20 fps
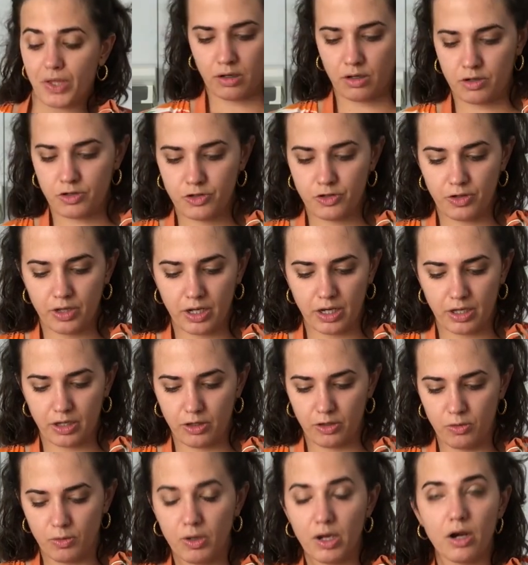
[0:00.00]
Also, like,
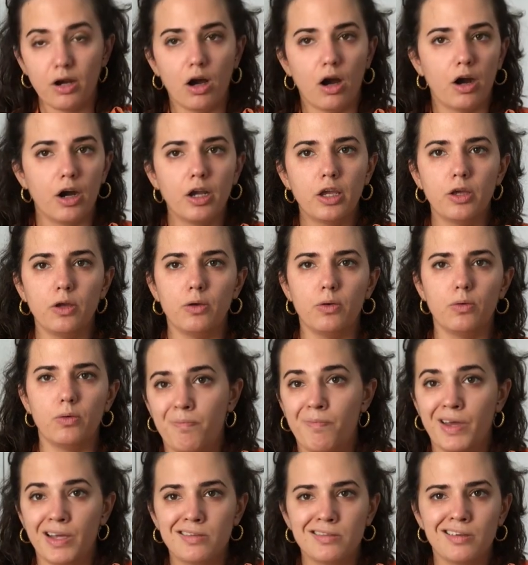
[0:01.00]
you could argue
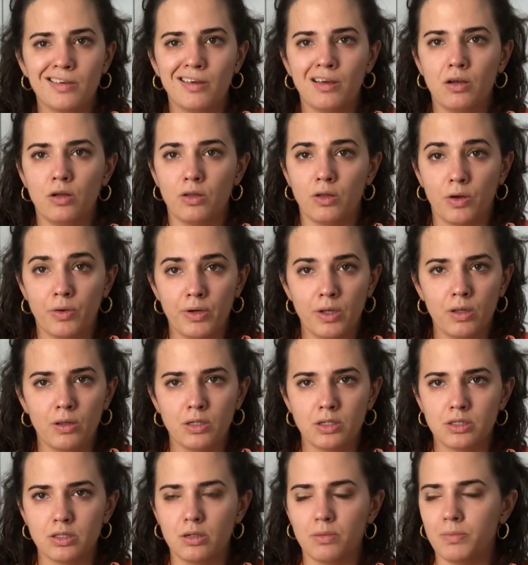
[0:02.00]
Mexican
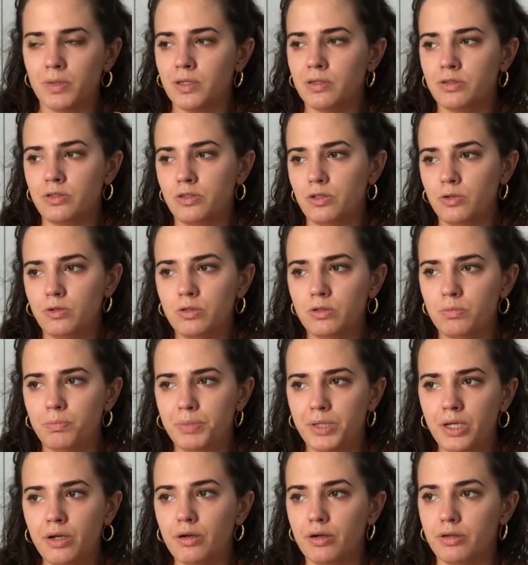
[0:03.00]
colonialism is due to
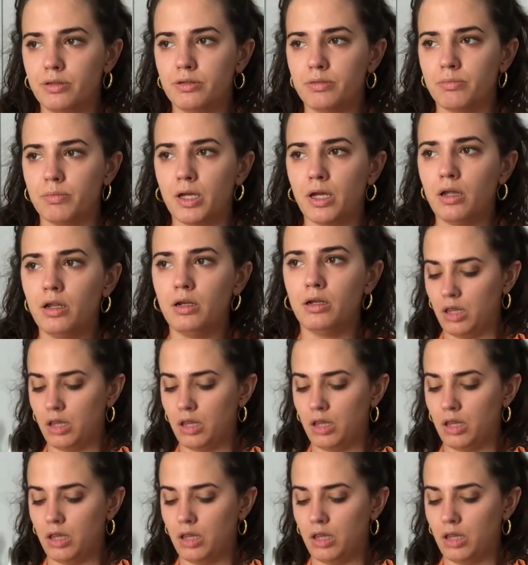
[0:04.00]
beards, man.